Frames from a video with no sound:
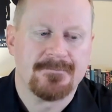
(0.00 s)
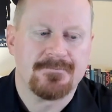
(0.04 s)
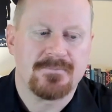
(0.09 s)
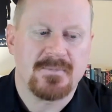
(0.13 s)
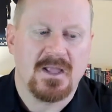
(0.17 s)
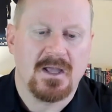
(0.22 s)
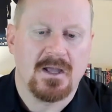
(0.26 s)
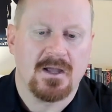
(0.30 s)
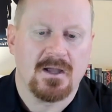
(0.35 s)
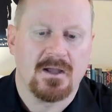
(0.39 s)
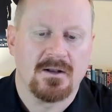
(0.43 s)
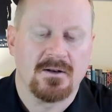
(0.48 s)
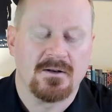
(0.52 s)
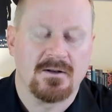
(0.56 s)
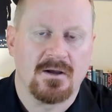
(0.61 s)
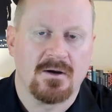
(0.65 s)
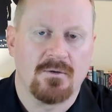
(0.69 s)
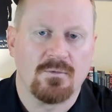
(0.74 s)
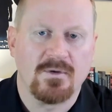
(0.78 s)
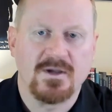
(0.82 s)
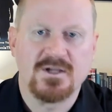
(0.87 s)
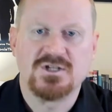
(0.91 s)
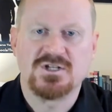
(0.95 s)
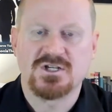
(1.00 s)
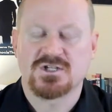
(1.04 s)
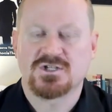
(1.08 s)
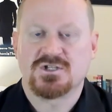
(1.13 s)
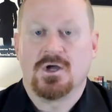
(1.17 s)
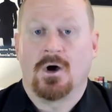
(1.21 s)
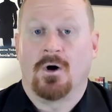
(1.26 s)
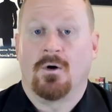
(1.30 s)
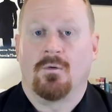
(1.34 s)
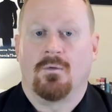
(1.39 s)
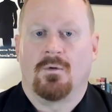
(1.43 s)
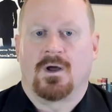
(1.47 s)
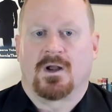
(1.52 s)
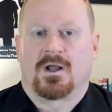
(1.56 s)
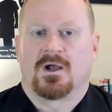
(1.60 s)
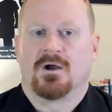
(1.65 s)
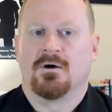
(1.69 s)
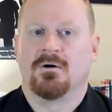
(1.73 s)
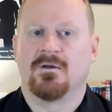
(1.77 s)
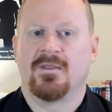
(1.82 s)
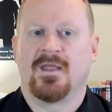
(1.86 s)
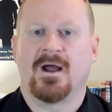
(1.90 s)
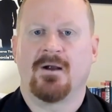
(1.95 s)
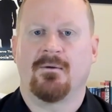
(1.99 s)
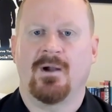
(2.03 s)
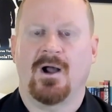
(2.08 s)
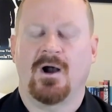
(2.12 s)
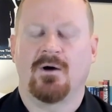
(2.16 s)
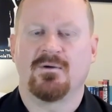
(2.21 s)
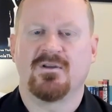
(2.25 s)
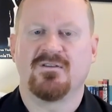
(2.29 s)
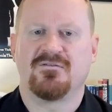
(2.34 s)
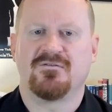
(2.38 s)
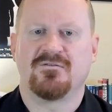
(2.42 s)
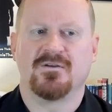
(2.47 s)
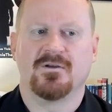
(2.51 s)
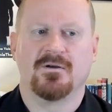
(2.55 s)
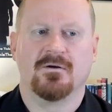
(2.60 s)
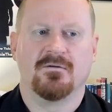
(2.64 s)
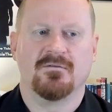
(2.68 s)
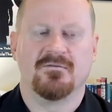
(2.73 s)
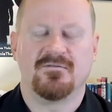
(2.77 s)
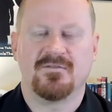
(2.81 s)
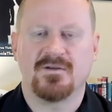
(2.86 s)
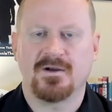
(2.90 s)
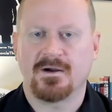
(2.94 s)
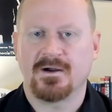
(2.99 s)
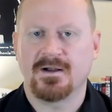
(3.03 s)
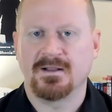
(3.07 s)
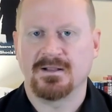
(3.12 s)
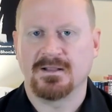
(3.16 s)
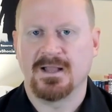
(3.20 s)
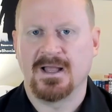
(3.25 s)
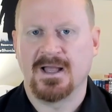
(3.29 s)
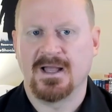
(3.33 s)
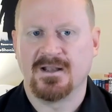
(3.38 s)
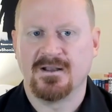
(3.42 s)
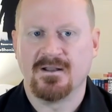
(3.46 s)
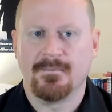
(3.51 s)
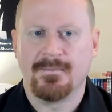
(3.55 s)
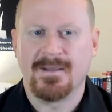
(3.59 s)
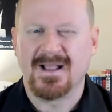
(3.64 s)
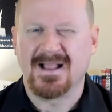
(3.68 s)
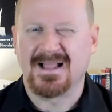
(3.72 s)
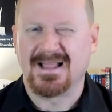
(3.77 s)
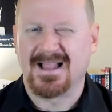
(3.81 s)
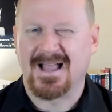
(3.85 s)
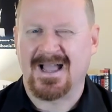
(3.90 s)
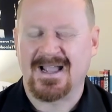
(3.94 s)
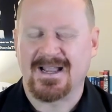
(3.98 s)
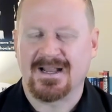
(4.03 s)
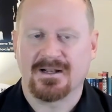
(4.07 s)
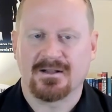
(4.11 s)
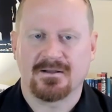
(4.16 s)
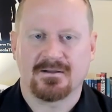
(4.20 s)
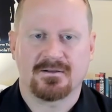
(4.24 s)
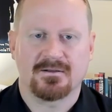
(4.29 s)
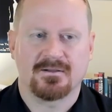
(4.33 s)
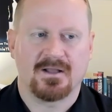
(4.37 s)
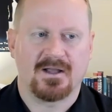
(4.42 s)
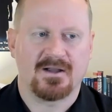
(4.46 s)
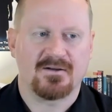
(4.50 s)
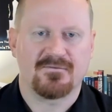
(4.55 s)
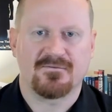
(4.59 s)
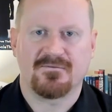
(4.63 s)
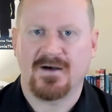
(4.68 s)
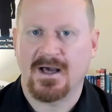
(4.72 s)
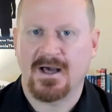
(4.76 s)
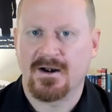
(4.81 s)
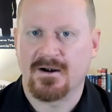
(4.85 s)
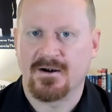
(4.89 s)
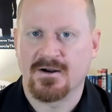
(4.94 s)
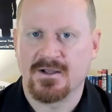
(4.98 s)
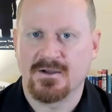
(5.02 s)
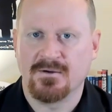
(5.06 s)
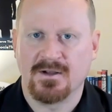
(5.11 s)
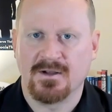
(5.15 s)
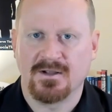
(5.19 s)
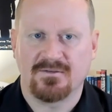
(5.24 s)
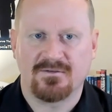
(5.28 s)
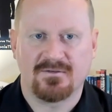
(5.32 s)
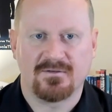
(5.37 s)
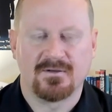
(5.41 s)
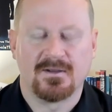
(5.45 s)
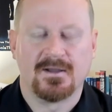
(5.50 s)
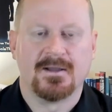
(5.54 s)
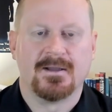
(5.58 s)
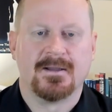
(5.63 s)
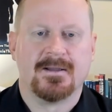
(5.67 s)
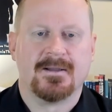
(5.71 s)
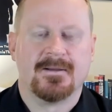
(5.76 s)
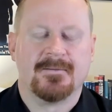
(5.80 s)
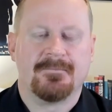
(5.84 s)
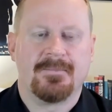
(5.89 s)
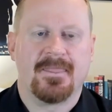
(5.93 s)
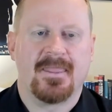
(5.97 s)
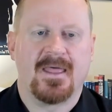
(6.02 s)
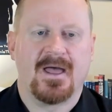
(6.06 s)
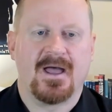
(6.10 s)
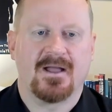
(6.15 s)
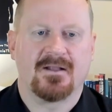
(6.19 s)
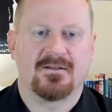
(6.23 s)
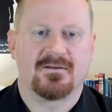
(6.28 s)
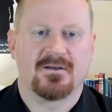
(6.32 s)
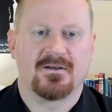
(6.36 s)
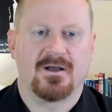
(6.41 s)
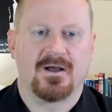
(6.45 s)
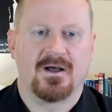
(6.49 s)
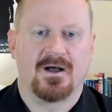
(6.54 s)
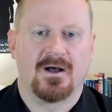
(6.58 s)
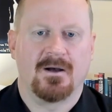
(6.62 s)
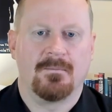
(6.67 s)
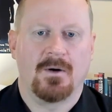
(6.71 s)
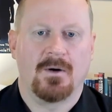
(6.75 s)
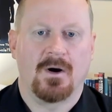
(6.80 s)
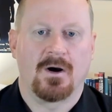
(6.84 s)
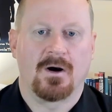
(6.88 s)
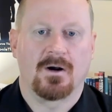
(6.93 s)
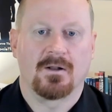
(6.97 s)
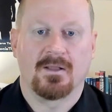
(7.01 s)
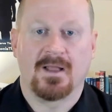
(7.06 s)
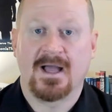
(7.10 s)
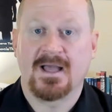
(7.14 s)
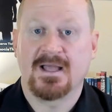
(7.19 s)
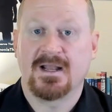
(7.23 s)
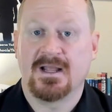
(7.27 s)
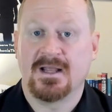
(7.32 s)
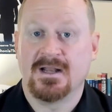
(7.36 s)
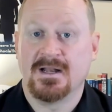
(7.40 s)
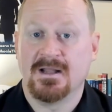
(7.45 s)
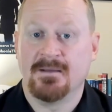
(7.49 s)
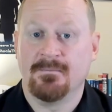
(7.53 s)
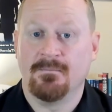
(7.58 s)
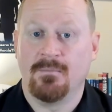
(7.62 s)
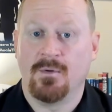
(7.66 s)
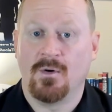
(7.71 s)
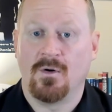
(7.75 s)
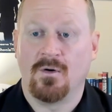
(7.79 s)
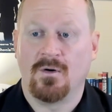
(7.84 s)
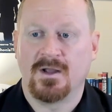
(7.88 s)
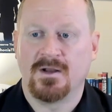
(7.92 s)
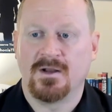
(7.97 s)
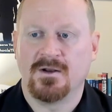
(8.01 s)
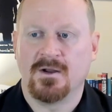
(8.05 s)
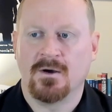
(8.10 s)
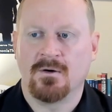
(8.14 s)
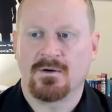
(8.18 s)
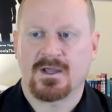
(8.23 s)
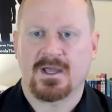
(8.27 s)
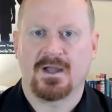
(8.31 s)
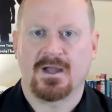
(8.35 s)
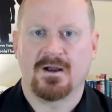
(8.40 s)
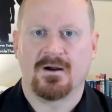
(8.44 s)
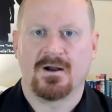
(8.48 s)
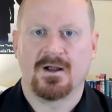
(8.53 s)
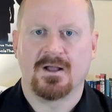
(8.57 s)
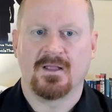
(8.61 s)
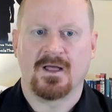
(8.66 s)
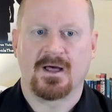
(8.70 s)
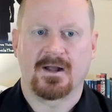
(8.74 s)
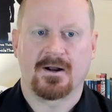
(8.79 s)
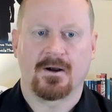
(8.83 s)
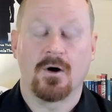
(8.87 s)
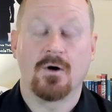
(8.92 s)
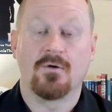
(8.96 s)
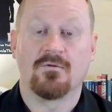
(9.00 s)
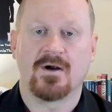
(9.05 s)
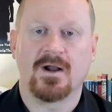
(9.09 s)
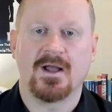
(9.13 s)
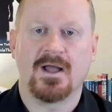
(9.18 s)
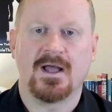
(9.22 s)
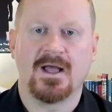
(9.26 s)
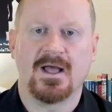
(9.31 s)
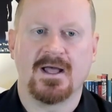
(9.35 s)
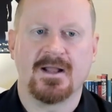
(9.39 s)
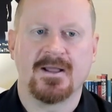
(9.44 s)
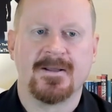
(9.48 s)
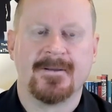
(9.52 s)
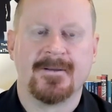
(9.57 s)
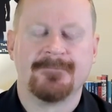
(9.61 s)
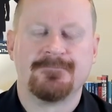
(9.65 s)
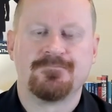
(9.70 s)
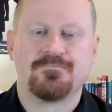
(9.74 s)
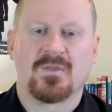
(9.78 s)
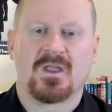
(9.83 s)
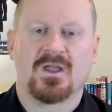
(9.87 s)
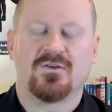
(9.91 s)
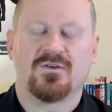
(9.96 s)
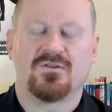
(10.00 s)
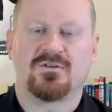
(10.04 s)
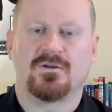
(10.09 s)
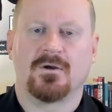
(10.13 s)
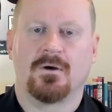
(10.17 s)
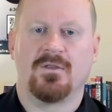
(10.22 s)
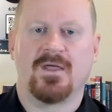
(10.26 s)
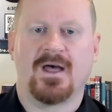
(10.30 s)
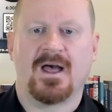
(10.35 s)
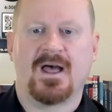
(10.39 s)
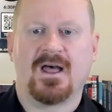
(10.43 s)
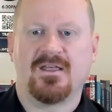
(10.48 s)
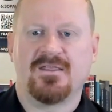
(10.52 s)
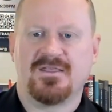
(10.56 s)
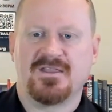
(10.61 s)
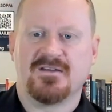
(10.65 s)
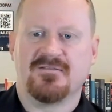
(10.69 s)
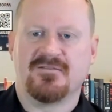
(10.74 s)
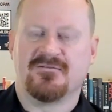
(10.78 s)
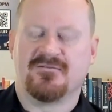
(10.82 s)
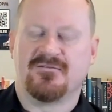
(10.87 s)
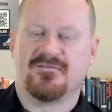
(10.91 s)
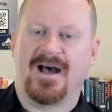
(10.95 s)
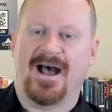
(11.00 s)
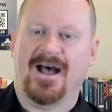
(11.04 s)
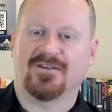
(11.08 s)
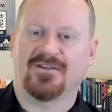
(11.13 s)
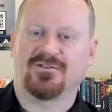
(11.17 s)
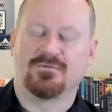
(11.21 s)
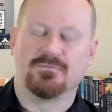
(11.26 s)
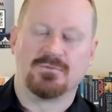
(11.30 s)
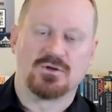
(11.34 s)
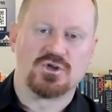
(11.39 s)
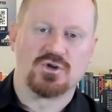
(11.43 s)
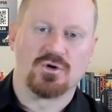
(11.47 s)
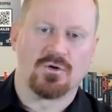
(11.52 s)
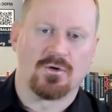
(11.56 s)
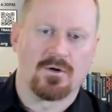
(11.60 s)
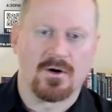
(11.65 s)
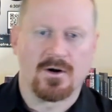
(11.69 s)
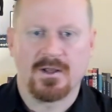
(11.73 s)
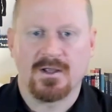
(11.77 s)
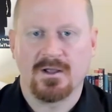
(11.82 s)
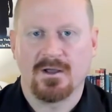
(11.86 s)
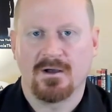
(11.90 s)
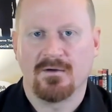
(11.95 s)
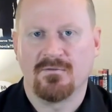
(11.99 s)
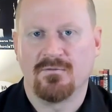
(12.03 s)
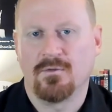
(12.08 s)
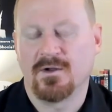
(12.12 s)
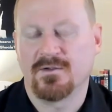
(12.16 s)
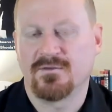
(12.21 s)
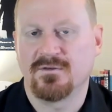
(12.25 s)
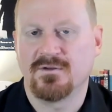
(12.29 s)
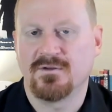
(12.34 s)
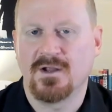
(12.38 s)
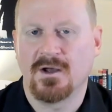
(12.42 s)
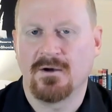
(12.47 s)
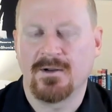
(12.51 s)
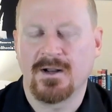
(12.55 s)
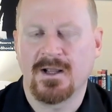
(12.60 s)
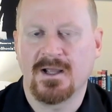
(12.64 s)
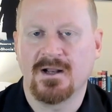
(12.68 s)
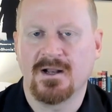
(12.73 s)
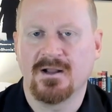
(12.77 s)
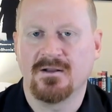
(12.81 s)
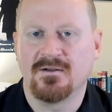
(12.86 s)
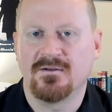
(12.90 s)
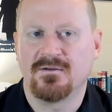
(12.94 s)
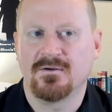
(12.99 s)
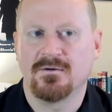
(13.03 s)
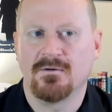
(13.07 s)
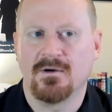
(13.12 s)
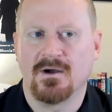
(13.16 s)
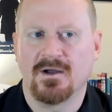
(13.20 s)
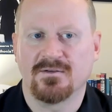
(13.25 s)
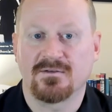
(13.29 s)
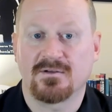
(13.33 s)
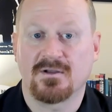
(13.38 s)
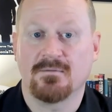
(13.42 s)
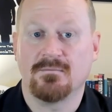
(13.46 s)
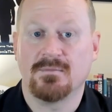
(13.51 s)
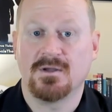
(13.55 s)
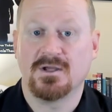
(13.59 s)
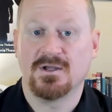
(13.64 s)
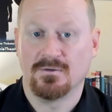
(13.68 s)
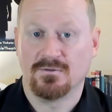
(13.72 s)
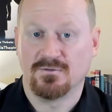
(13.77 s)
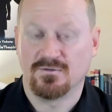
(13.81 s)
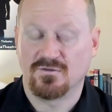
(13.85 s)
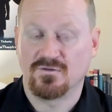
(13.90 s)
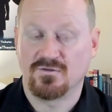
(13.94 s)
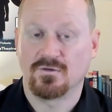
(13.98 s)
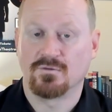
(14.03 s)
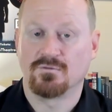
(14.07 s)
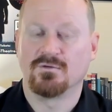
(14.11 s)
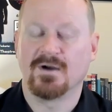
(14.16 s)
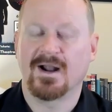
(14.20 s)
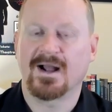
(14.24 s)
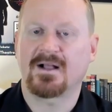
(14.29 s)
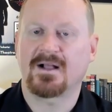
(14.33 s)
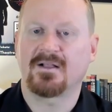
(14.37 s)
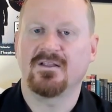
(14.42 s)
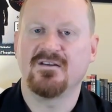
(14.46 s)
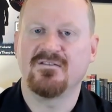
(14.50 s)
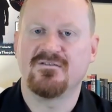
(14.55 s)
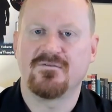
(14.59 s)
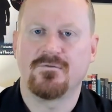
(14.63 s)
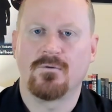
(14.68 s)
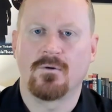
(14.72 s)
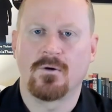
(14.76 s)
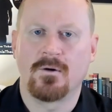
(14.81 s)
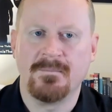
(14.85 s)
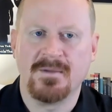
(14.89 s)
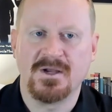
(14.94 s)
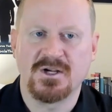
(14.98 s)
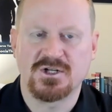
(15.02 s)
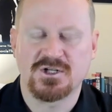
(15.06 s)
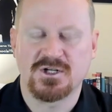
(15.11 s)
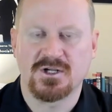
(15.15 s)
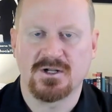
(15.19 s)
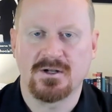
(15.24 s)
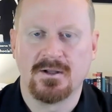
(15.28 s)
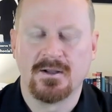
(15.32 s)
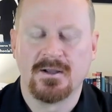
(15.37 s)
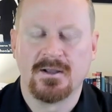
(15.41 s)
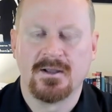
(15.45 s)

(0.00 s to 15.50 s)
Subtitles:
And we just don't want to go in that route. We feel very led to be light, like fighter units that are light and nimble and don't carry a lot of overhead, so that the vast majority of what's donated to us can be used directly for mission.